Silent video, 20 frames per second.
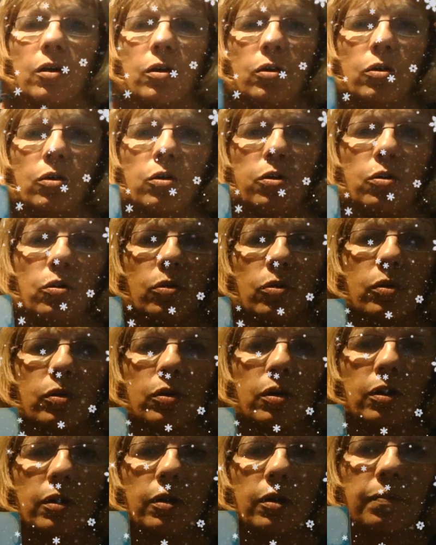
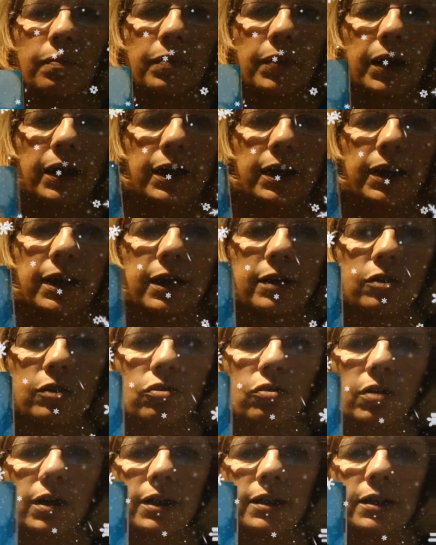look at King
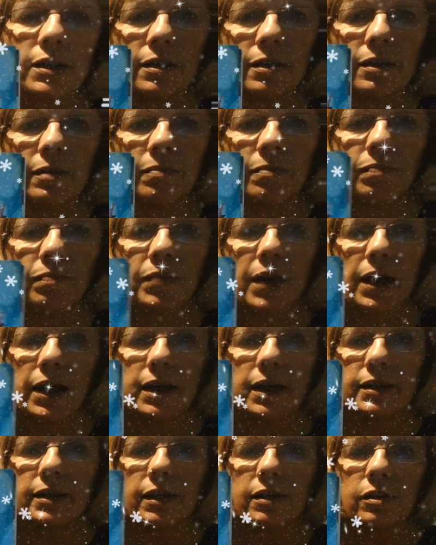Triton.
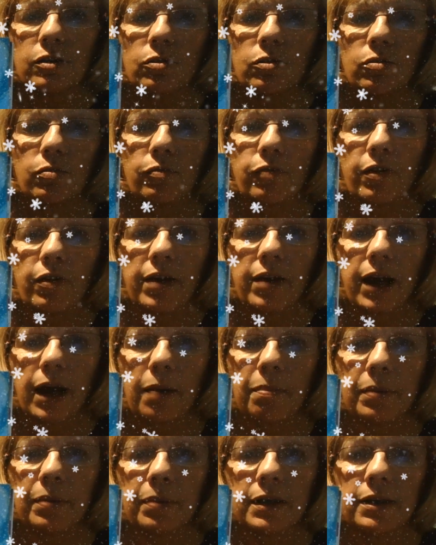He doesn't look very
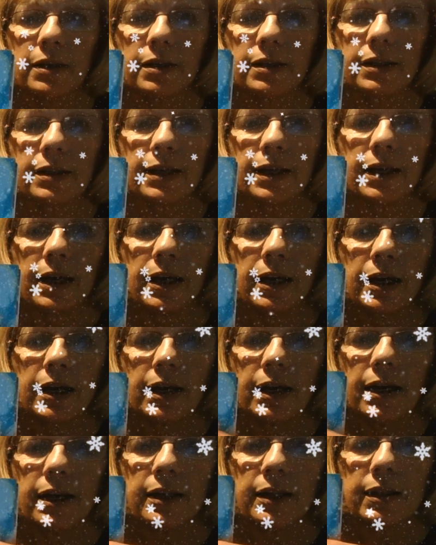happy, does he?
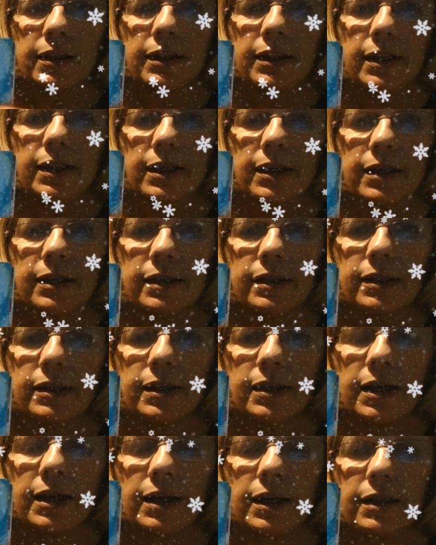And this
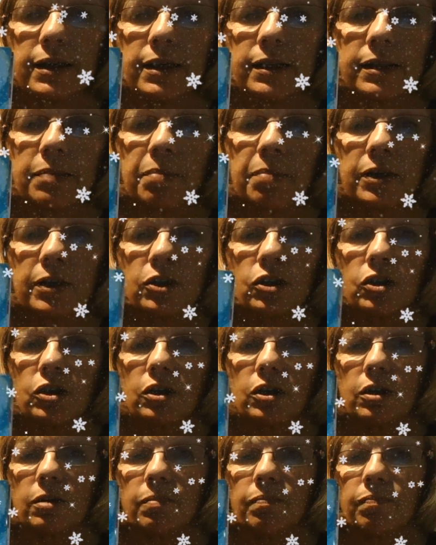is
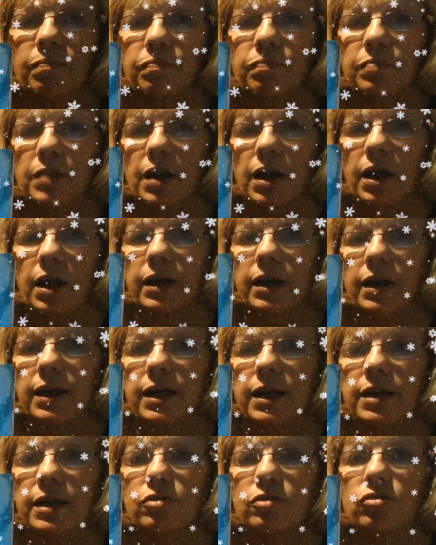Sebastian. And
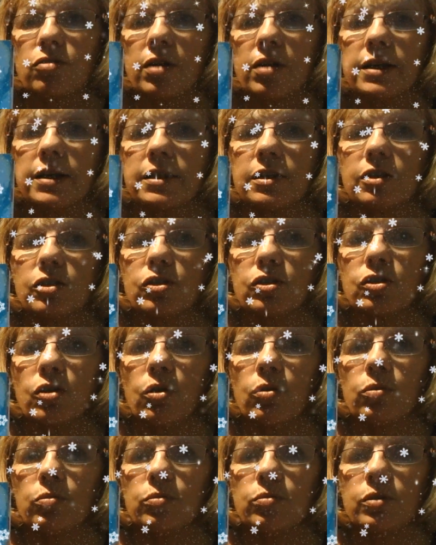King Triton
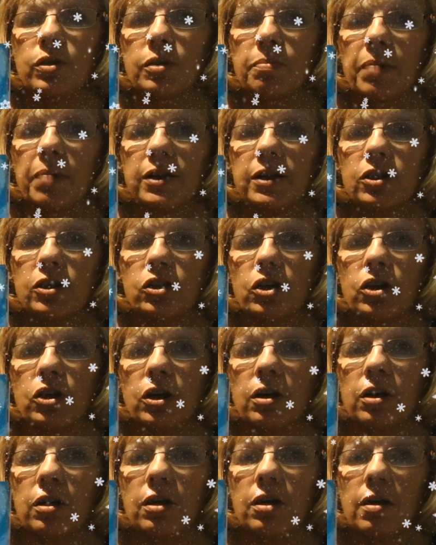told
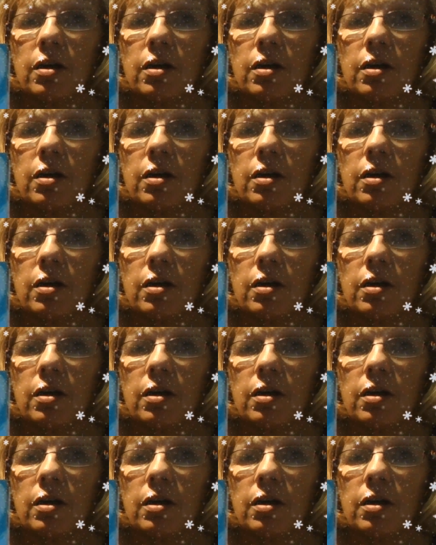Sebastian,